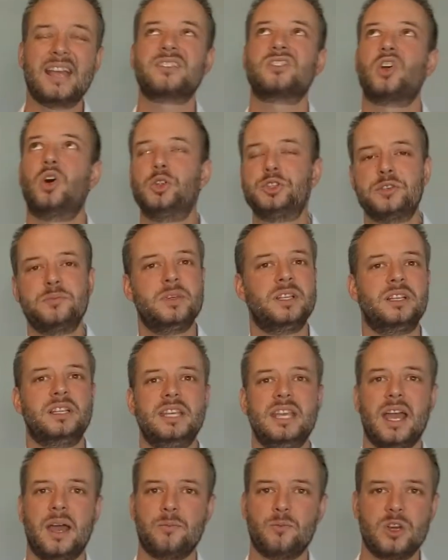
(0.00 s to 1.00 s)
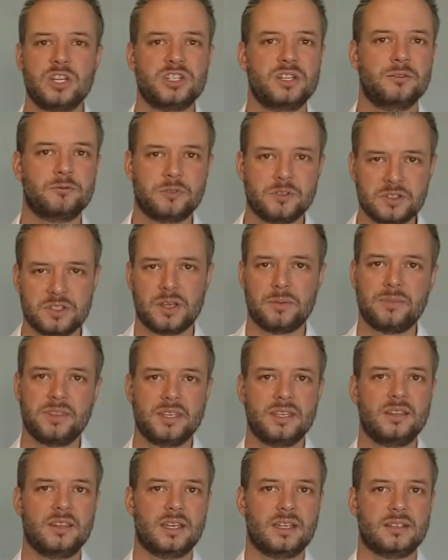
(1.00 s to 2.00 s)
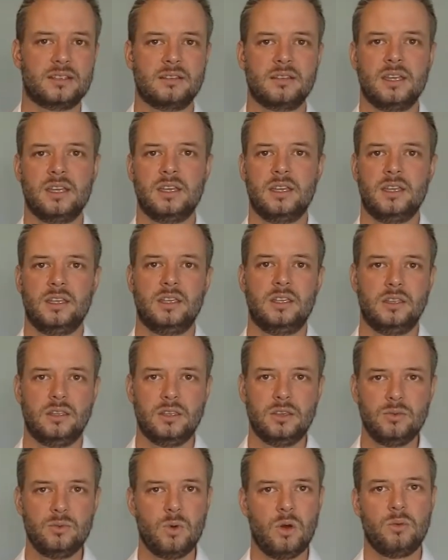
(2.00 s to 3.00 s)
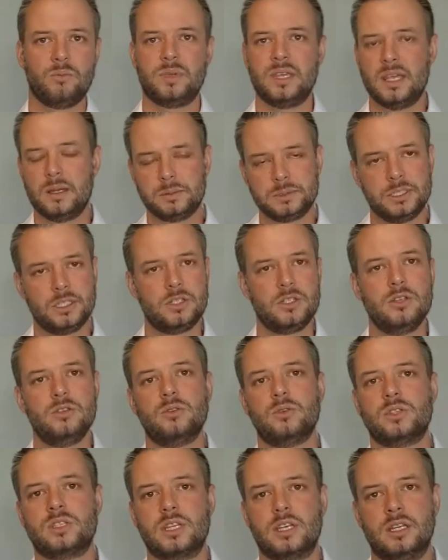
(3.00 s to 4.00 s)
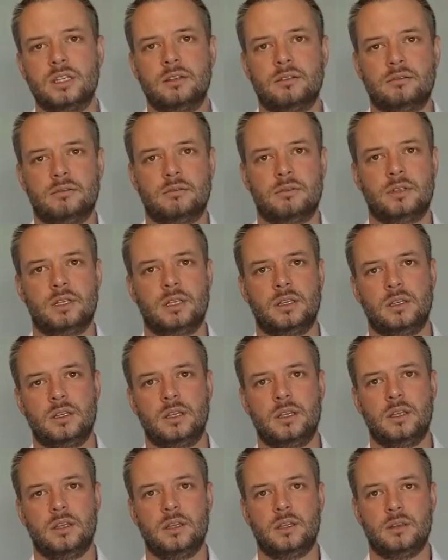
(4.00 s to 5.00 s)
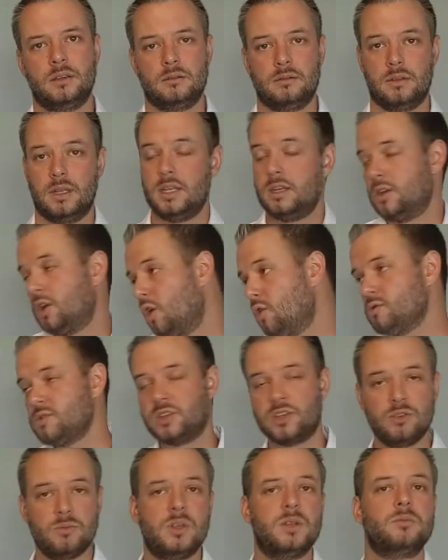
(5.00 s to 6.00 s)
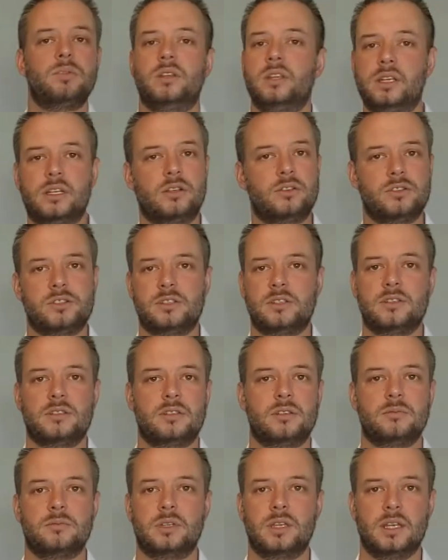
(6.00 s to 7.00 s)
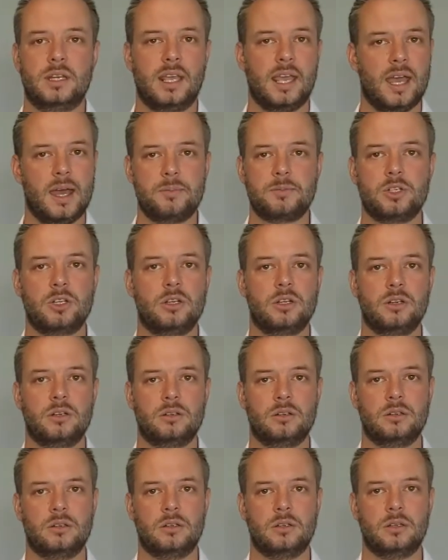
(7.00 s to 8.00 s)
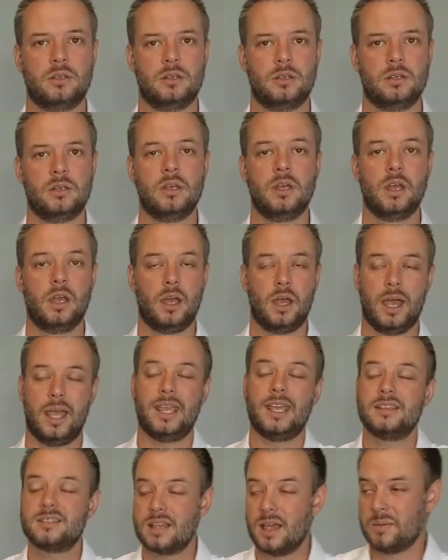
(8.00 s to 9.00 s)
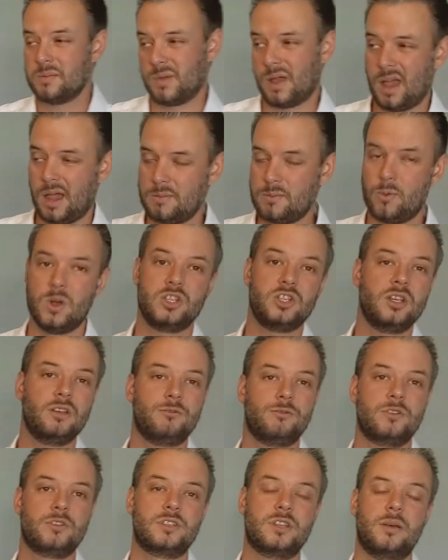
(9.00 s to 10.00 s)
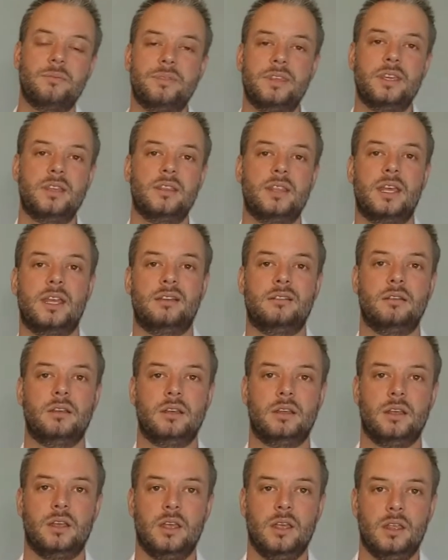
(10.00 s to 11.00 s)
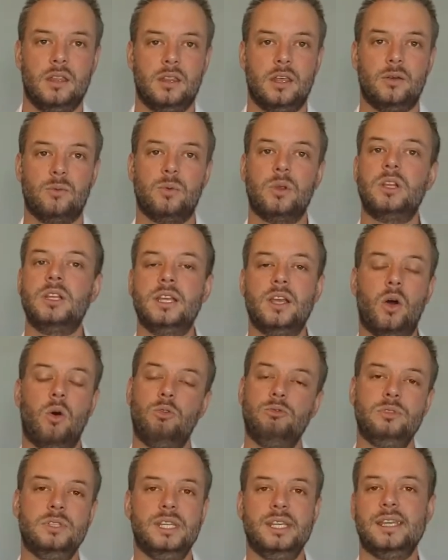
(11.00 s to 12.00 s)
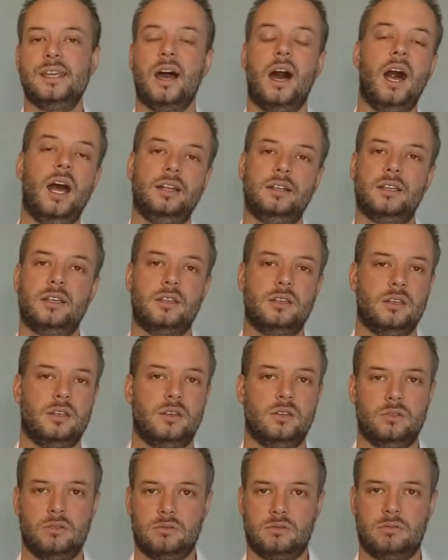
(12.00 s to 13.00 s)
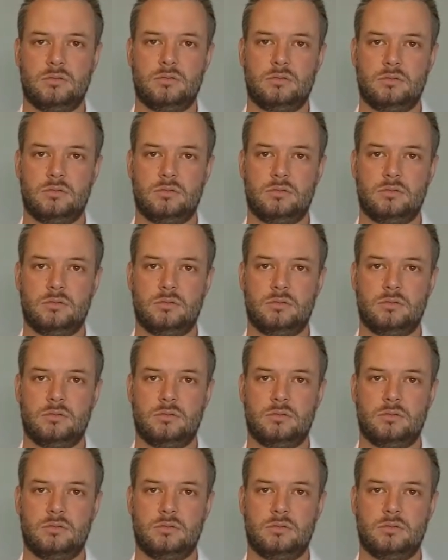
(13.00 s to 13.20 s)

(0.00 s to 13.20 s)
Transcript: guess ultimately I'm wishing for something that you won't be able to do, son. That no human political system can capture. I guess I'm wishing for something that really only God can do.